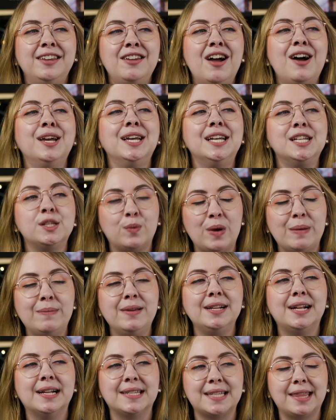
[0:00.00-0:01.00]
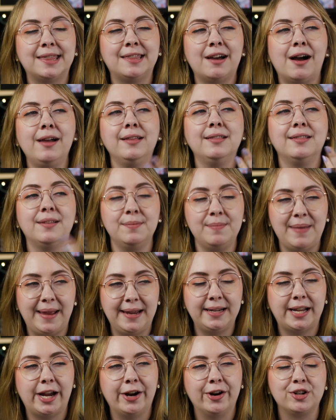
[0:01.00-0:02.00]
not his women, because I thought the
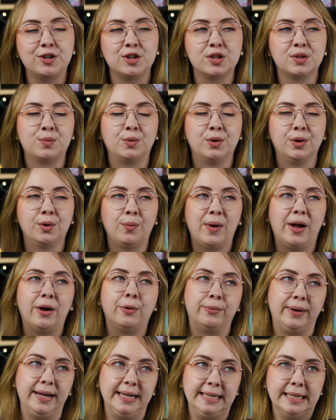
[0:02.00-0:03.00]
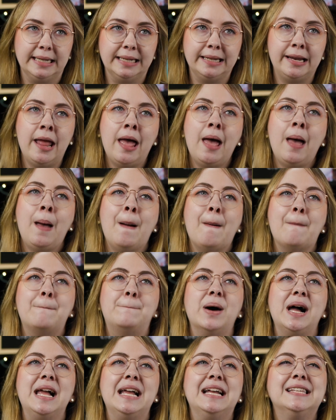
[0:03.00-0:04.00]
main characters were well written,
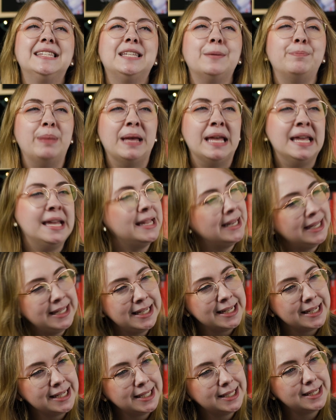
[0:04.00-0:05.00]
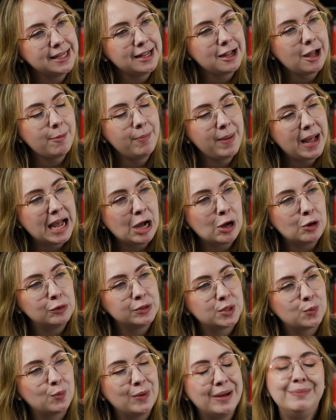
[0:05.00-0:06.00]
but his opinion
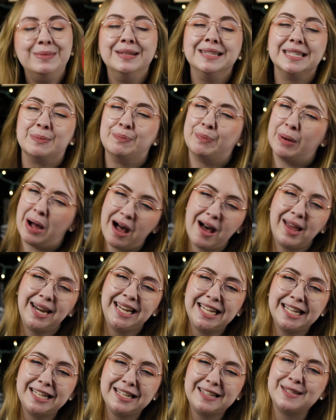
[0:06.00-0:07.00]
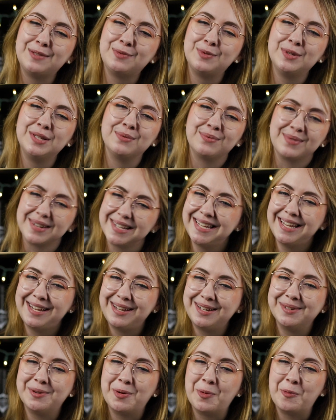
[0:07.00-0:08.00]
about women's bodies was
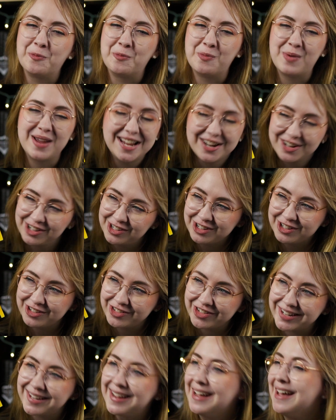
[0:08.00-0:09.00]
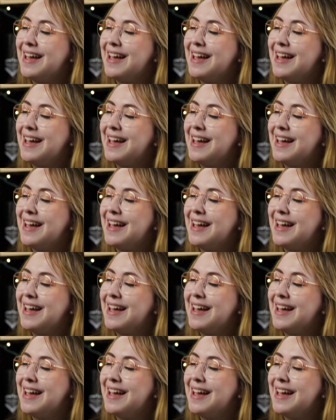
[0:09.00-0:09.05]
really weird.